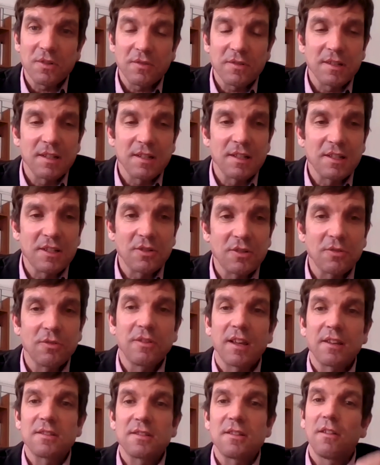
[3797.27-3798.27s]
So since
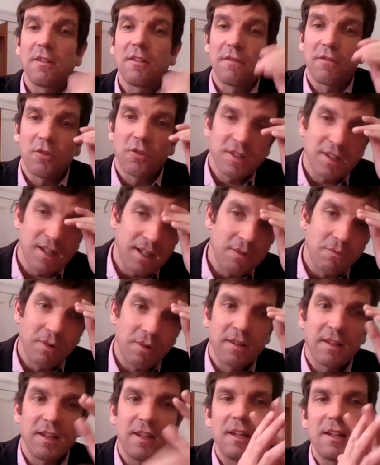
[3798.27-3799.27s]
2014,
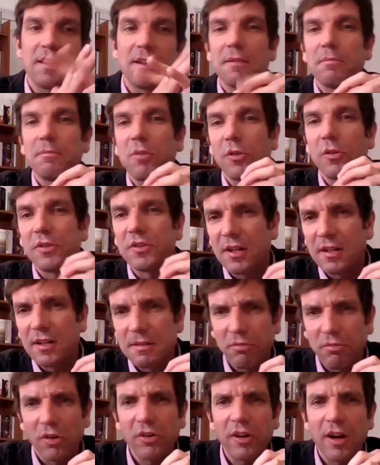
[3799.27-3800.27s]
when the uh, Polish
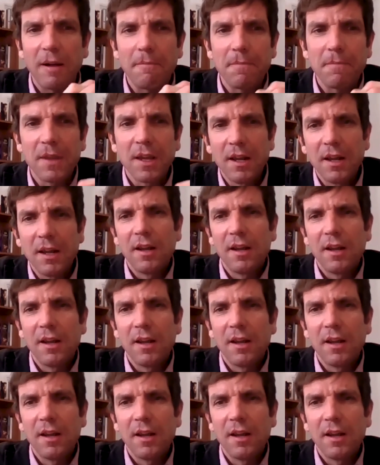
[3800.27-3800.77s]
Studies program